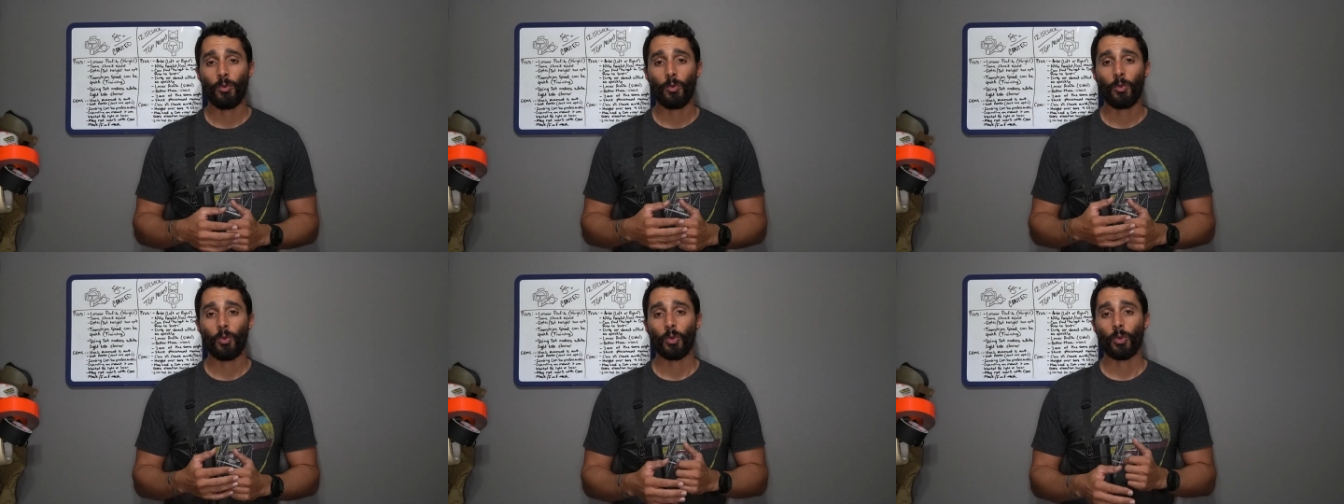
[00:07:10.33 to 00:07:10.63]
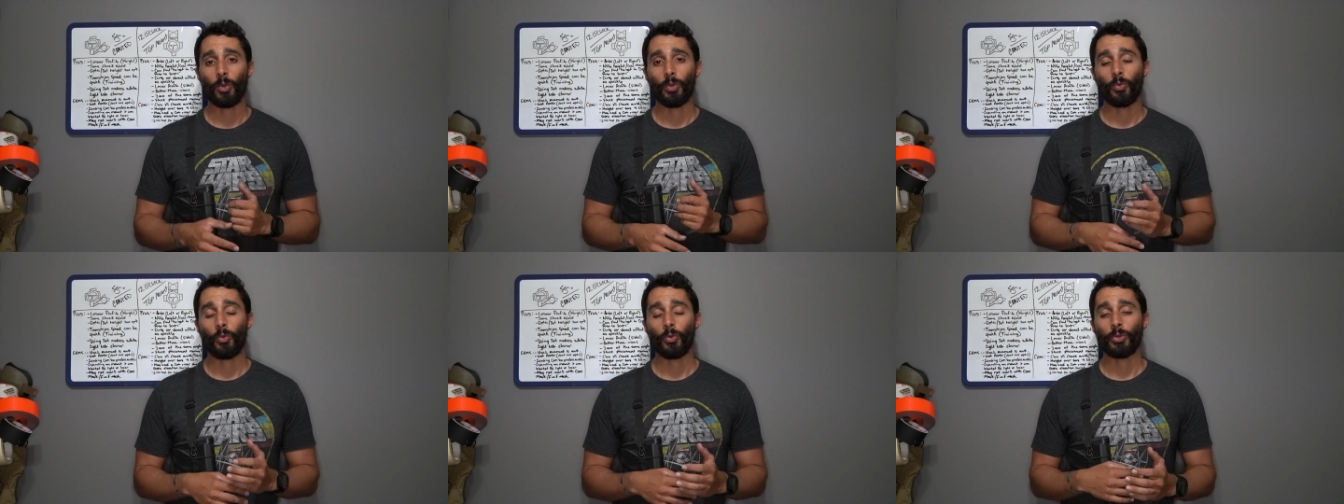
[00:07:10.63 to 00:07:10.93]

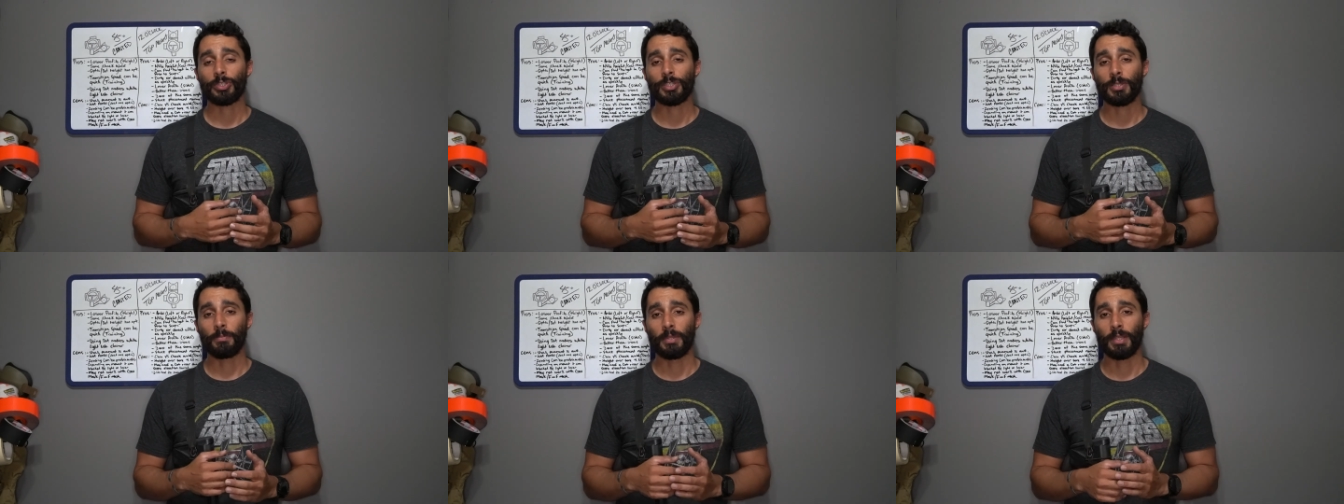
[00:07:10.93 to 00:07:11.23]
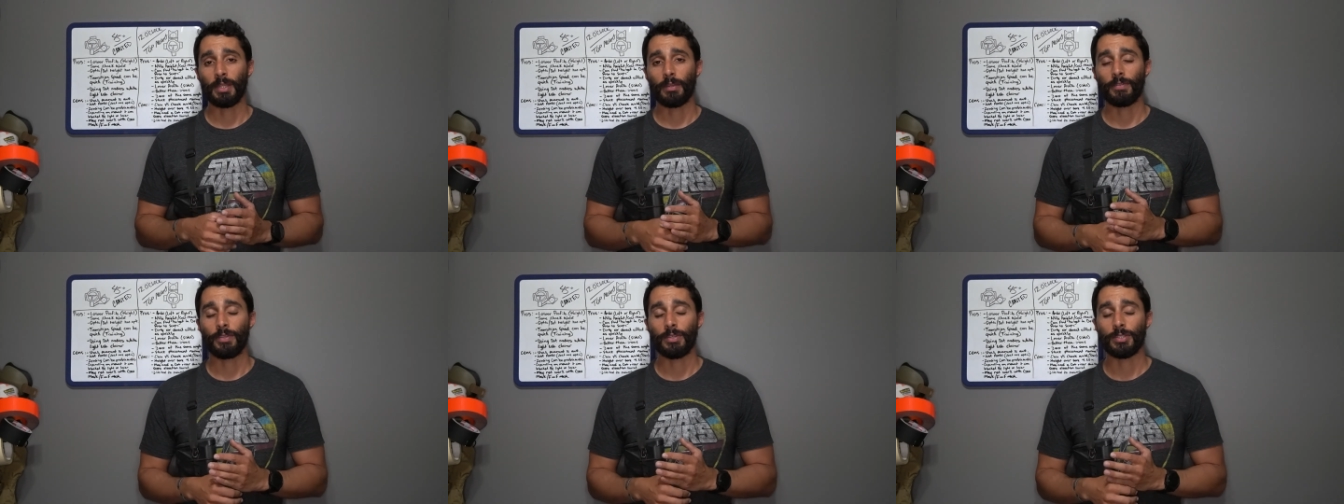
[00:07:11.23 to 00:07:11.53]
or
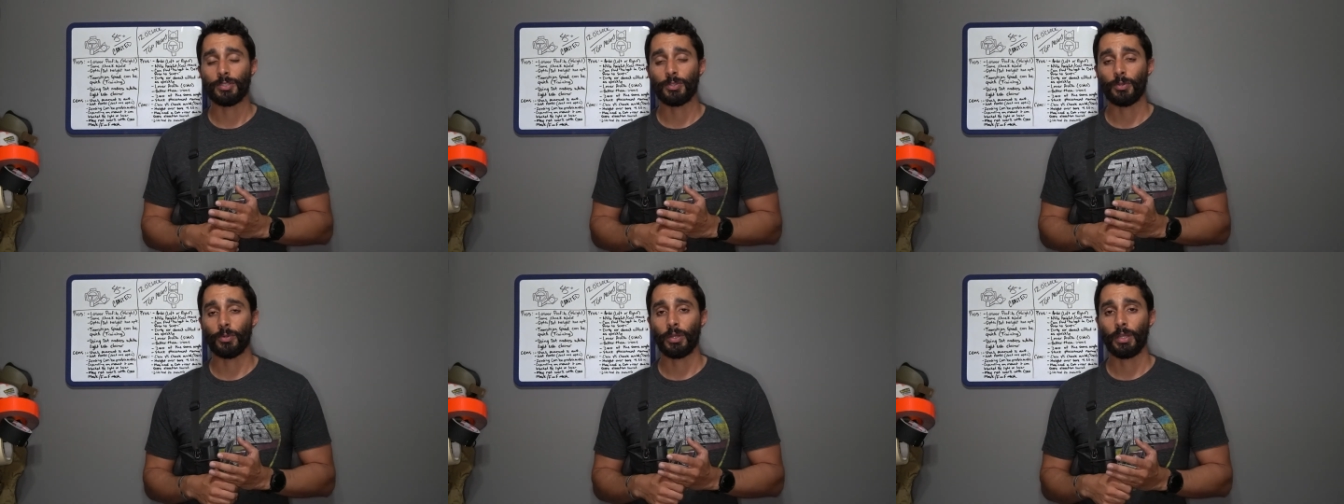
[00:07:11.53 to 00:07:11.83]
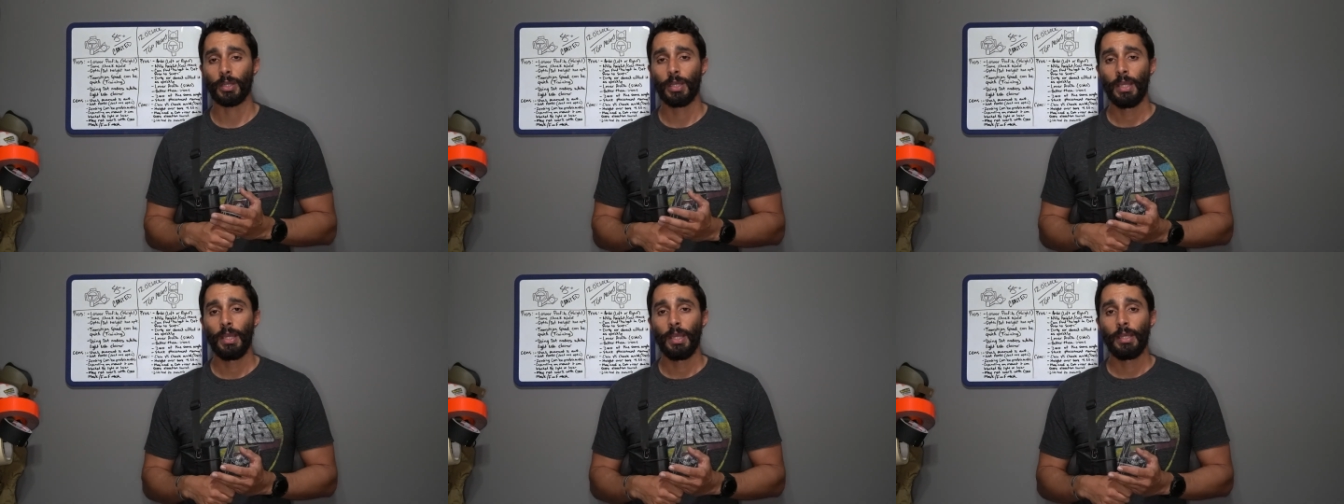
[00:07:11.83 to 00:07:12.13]
something of the
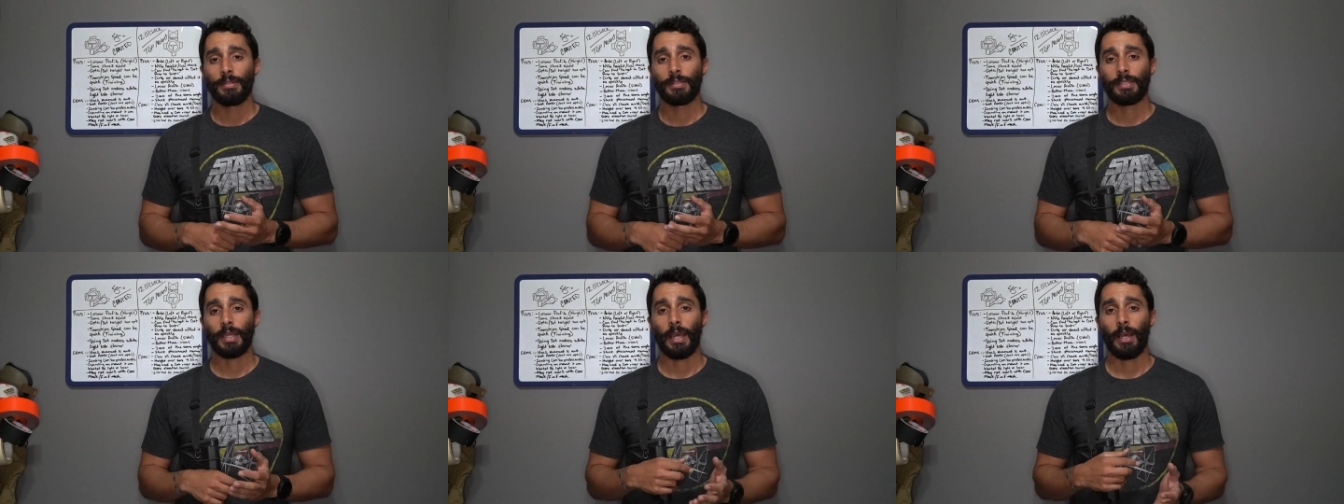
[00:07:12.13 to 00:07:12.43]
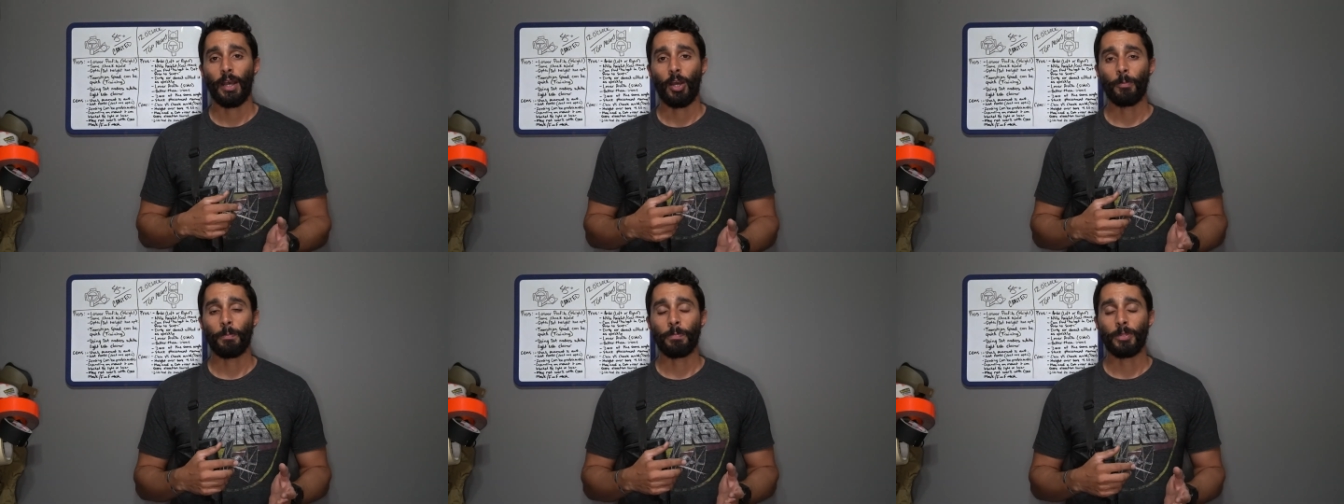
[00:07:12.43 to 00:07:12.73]
sort to
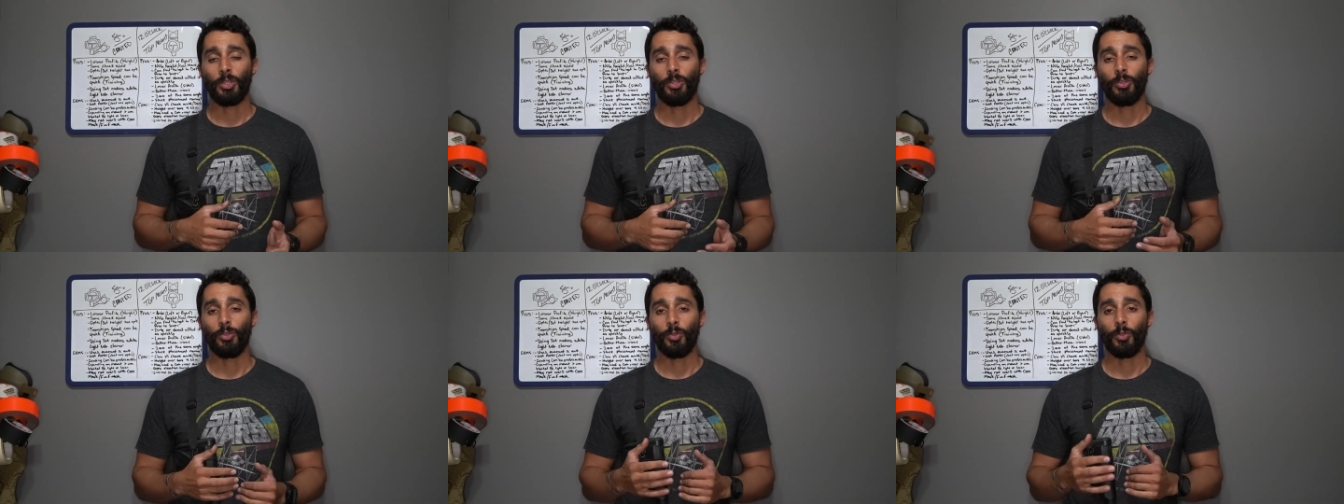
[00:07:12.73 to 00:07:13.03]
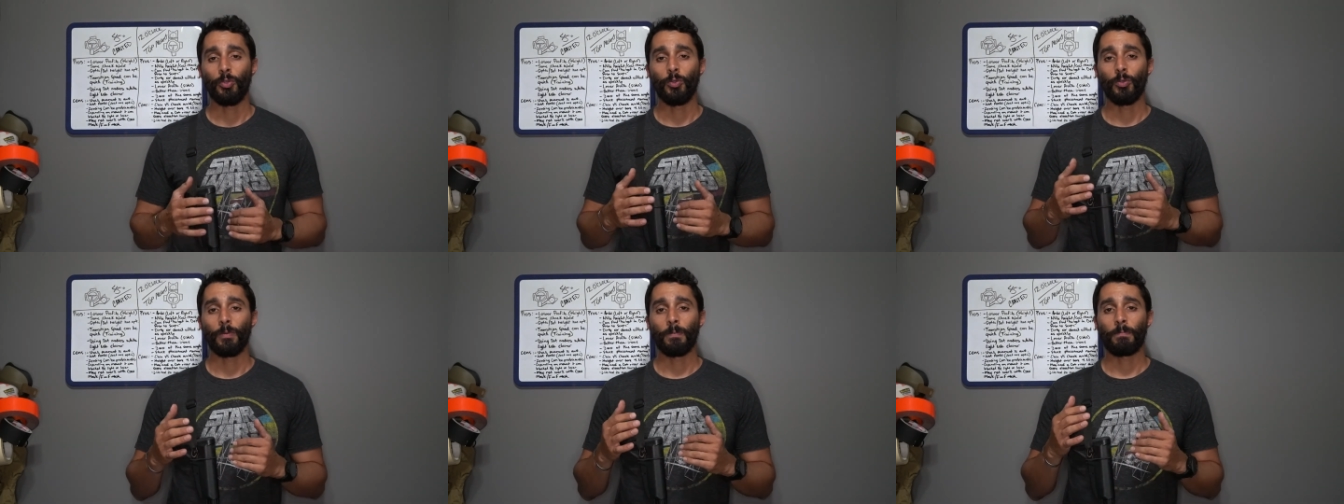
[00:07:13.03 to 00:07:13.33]
help
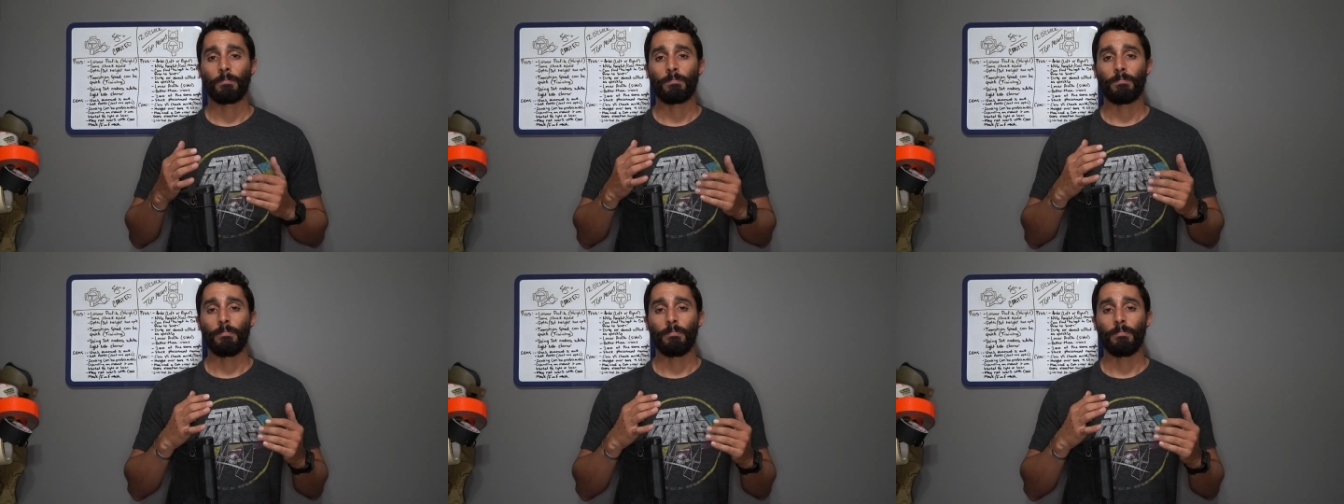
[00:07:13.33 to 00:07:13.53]
you